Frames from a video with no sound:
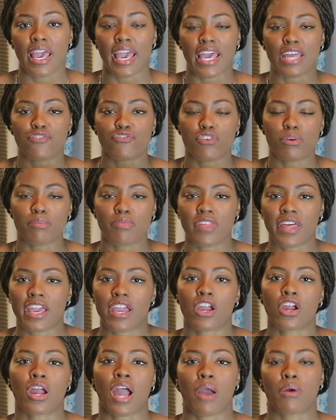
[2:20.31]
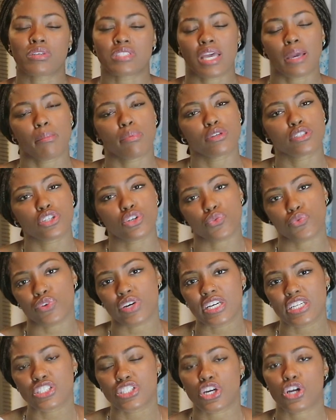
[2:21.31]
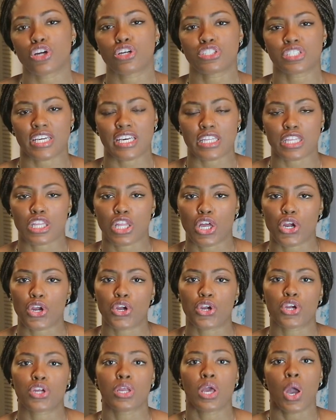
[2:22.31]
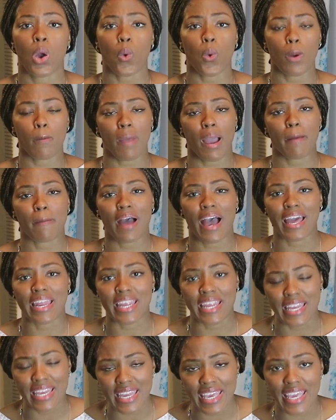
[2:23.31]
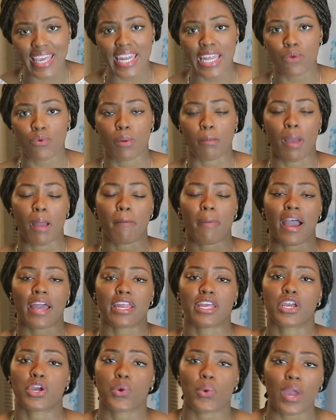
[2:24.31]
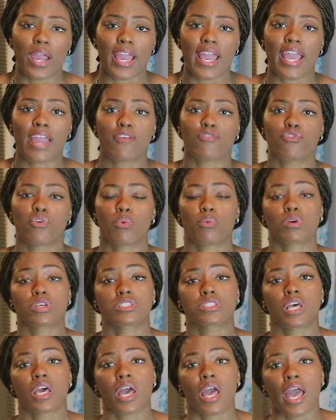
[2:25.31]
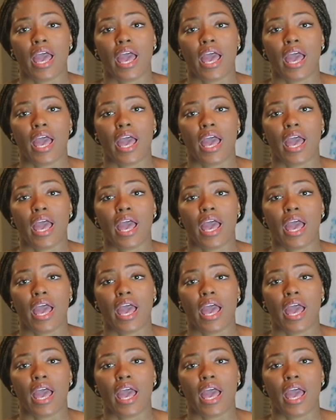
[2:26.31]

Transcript: And from there, I was able to research and learn what my body needed, what my body craved, what was